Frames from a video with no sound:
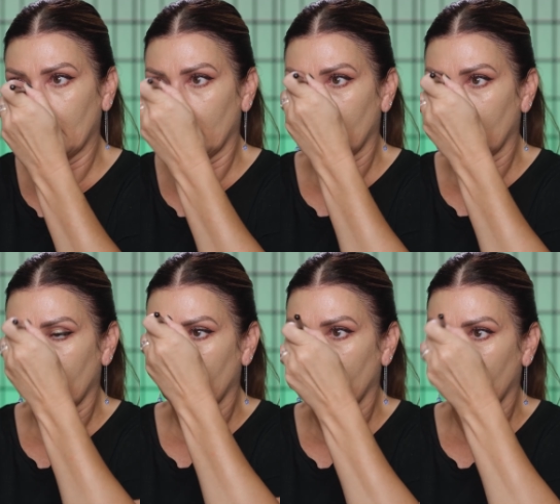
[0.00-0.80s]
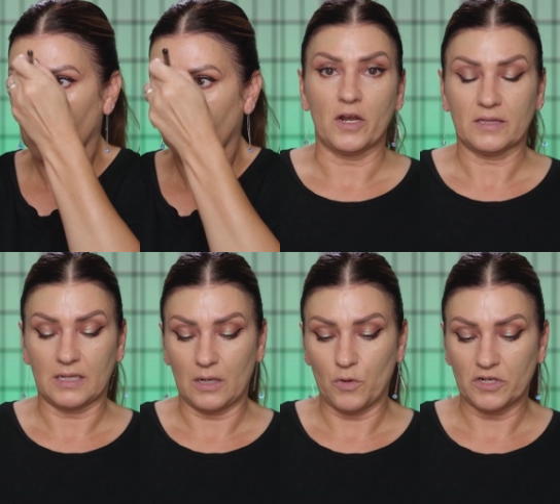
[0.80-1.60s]
The very last product
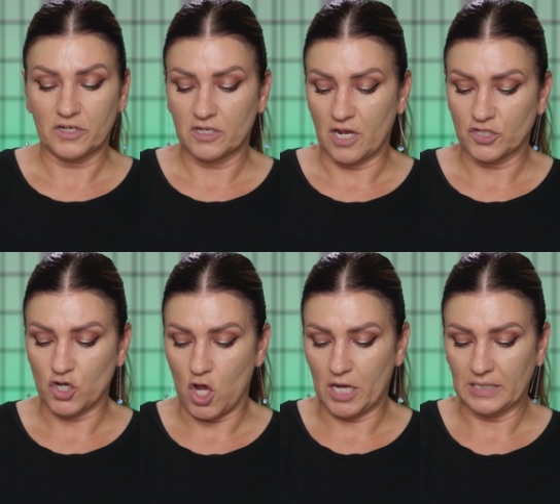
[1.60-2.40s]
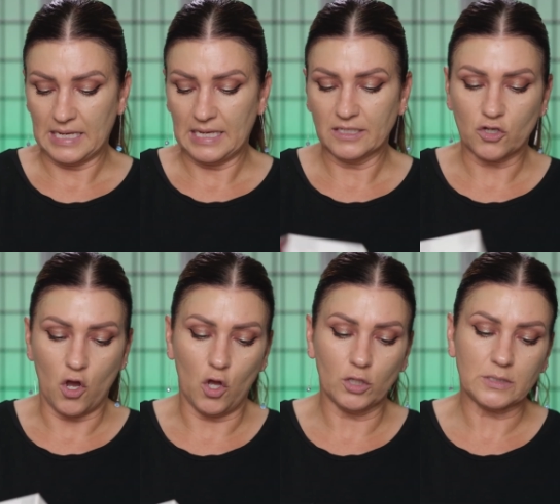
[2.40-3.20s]
that I wanted to touch on is
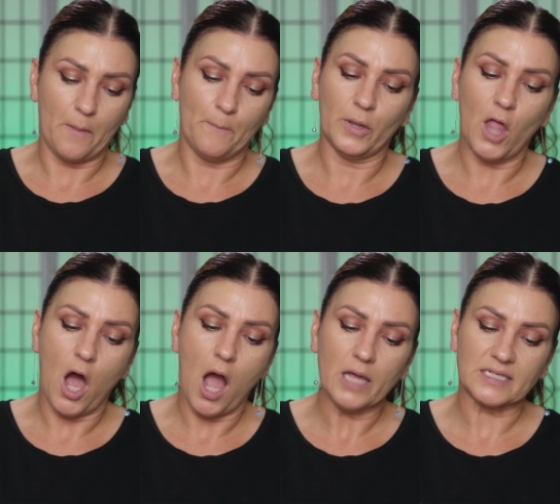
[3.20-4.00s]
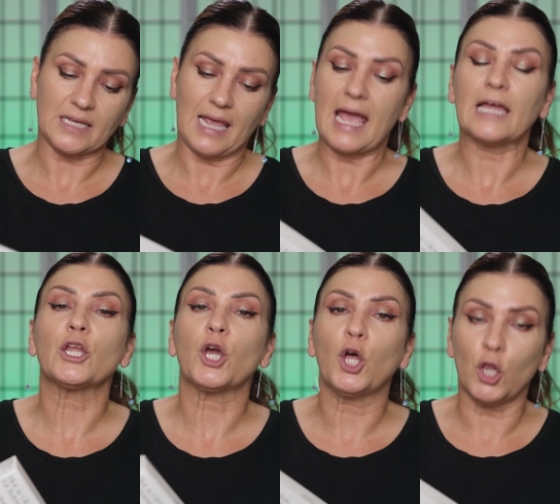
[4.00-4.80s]
called Blot
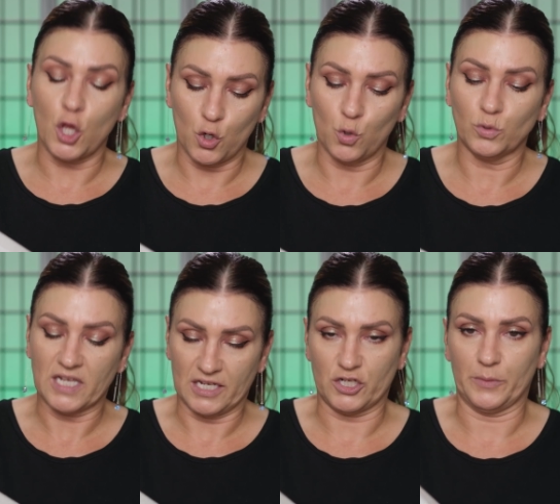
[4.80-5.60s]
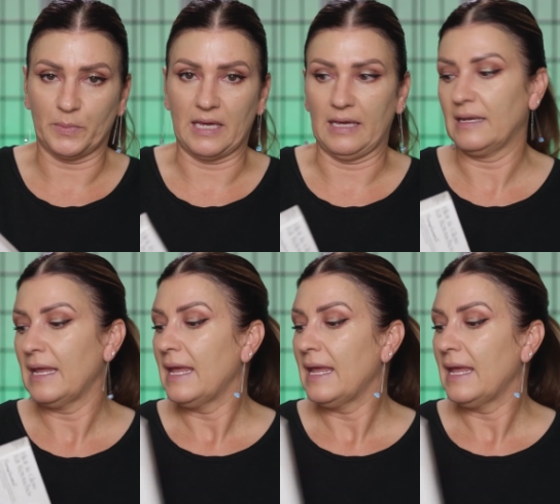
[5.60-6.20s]
and Glow Touch-Up Kit.